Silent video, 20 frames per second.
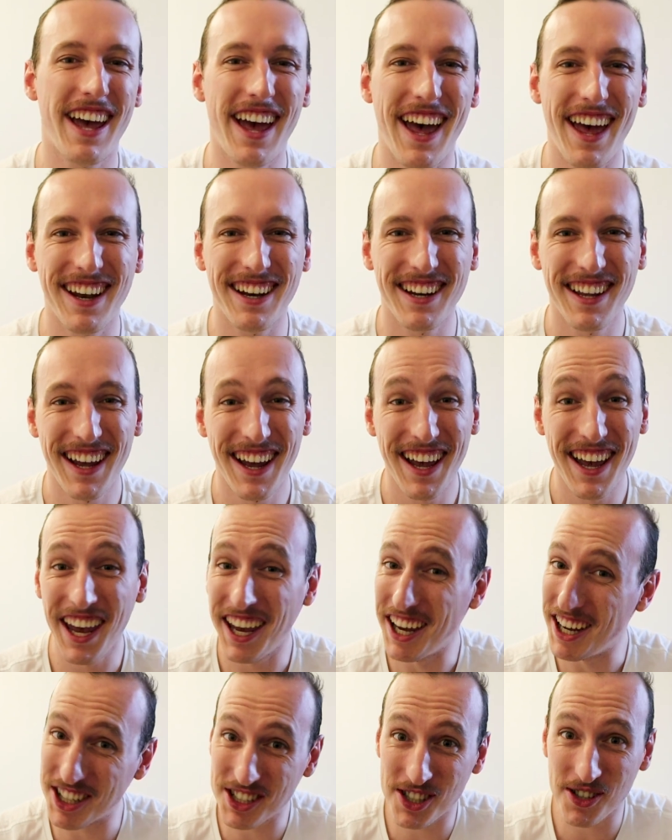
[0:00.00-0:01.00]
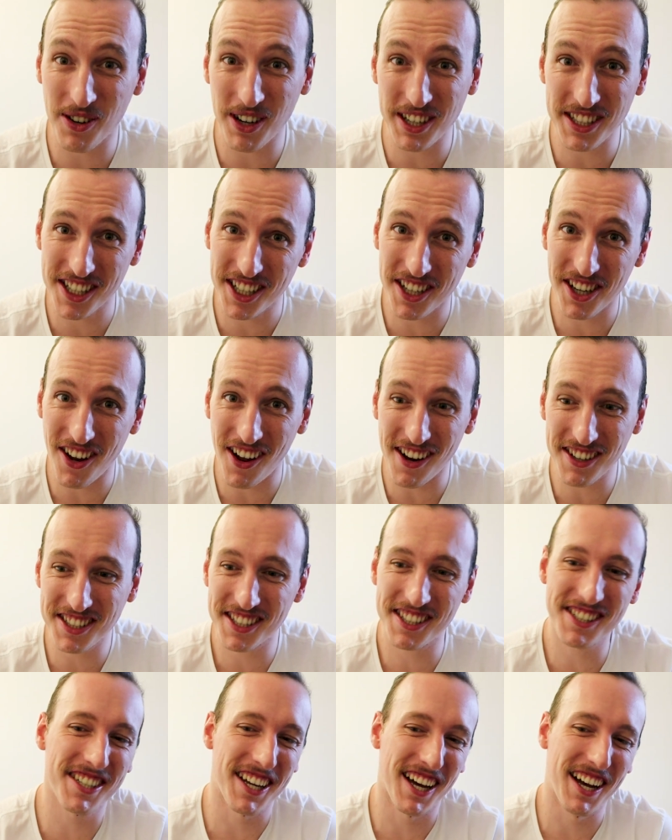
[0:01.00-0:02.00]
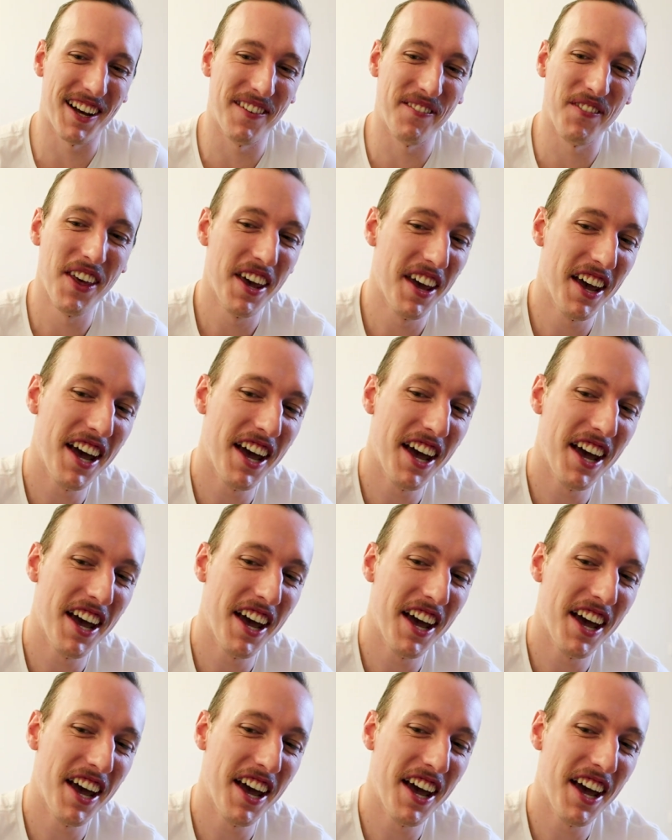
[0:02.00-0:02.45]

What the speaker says: and it's question and answers time.